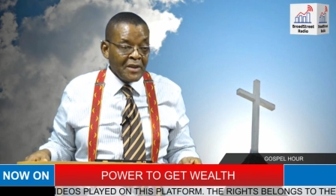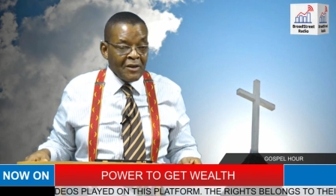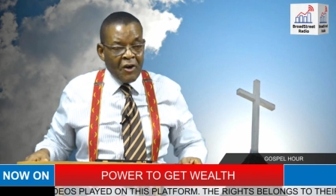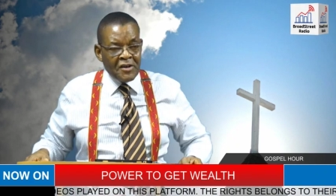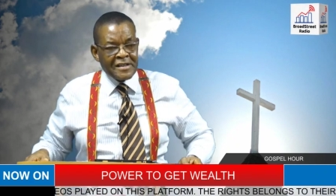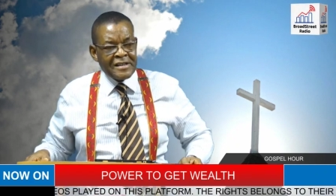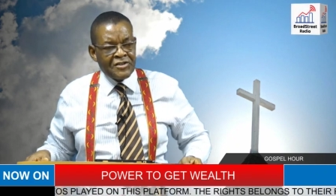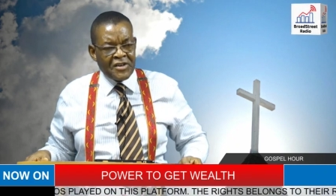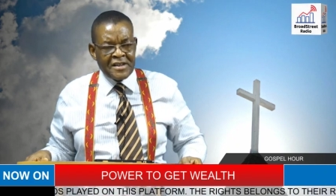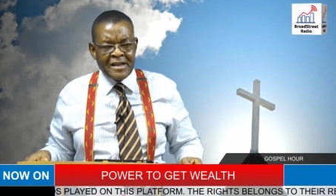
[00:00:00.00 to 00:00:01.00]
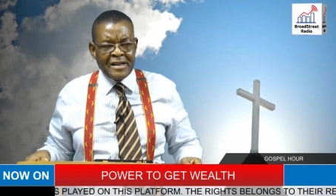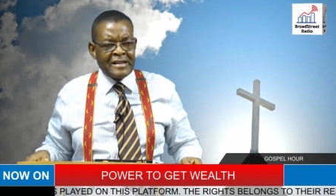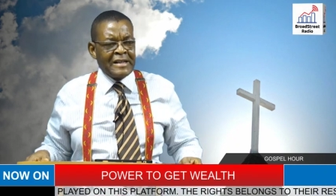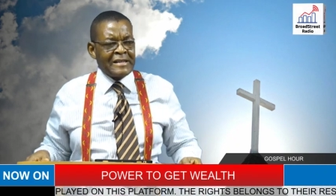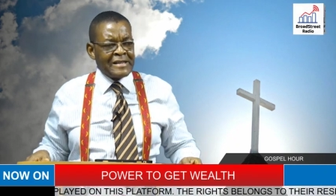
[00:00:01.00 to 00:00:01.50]
God is interested
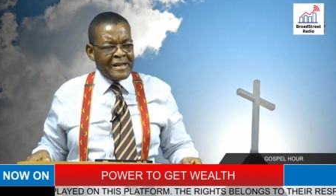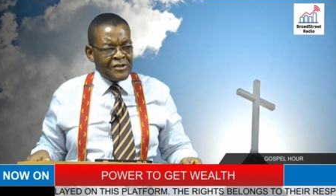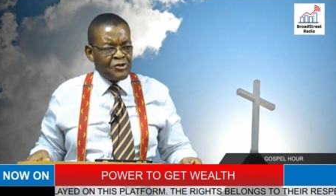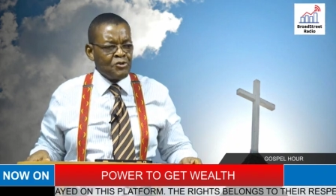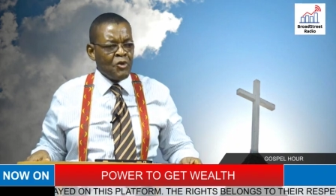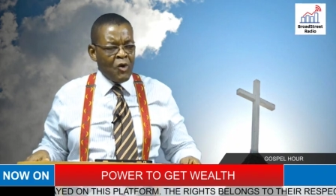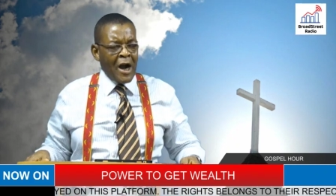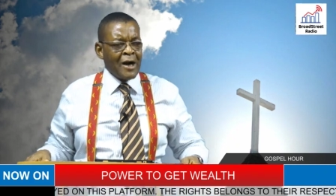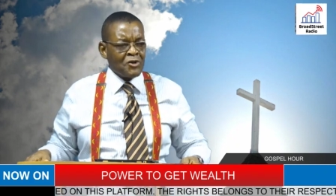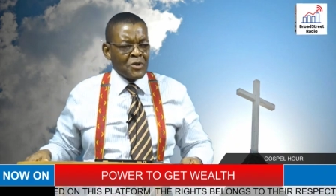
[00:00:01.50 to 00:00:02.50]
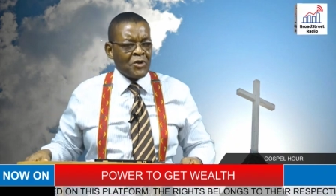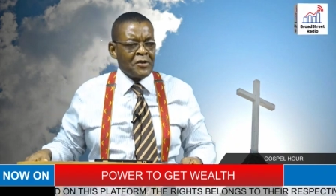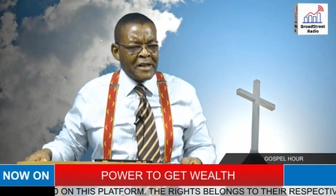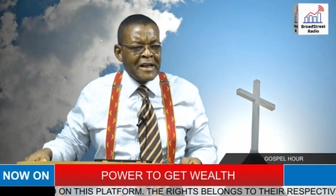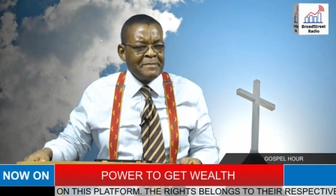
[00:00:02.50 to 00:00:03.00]
in things you go out with on
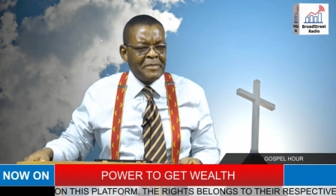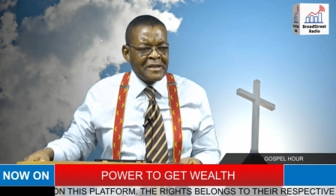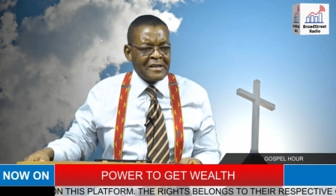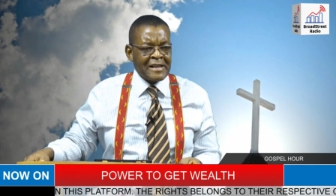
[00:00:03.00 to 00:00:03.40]
daily basis.